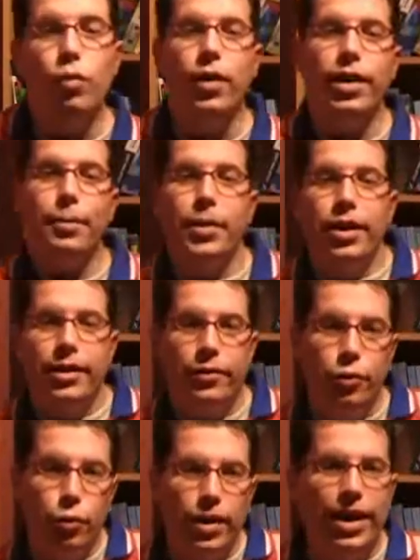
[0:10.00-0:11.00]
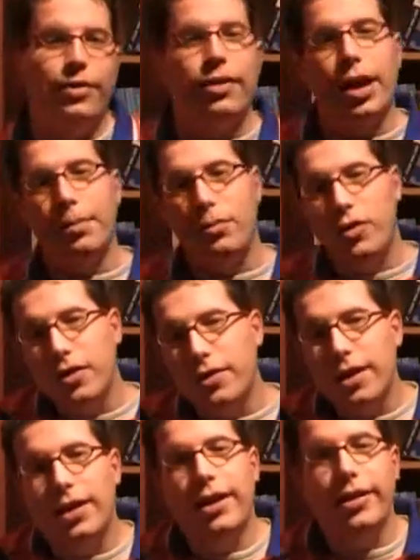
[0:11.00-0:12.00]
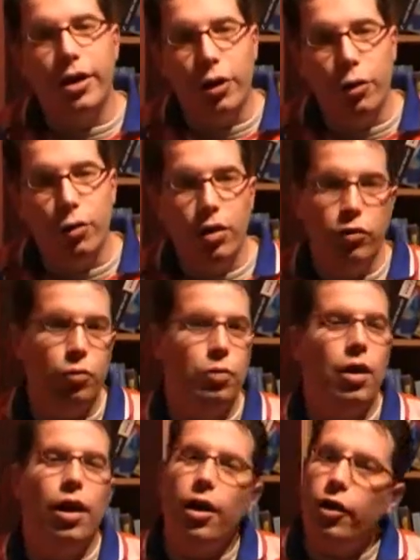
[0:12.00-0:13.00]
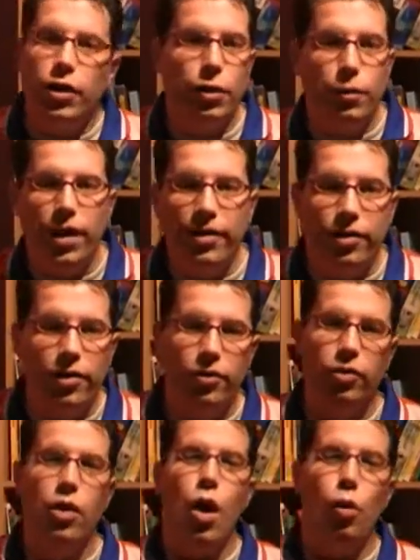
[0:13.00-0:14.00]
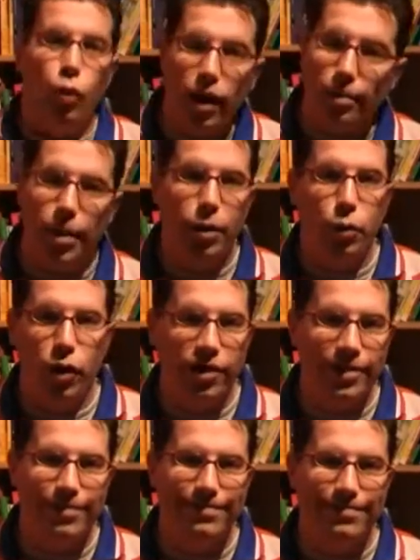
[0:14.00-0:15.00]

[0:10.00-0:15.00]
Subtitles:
what I'm gonna do is I'm just gonna go to all your questions one by one.